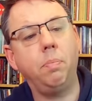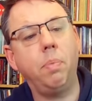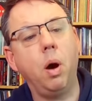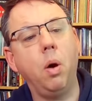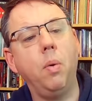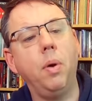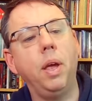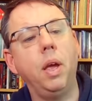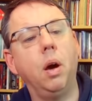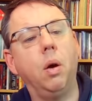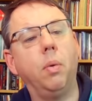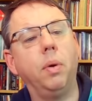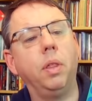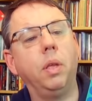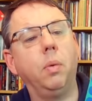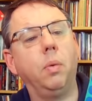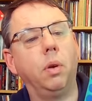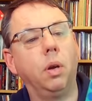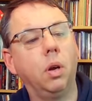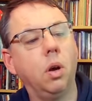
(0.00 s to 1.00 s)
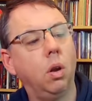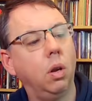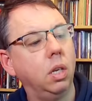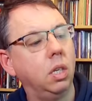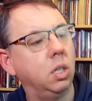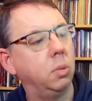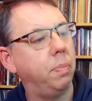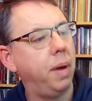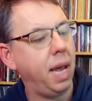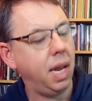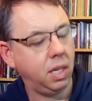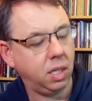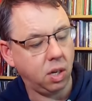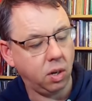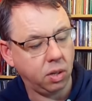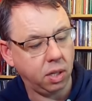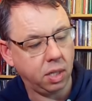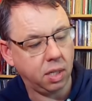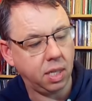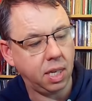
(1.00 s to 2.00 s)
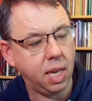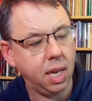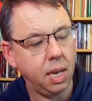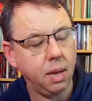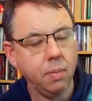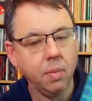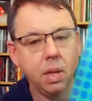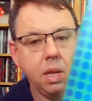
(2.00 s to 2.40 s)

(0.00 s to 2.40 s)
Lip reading: Bowie or whether you want to call it Space Oddity.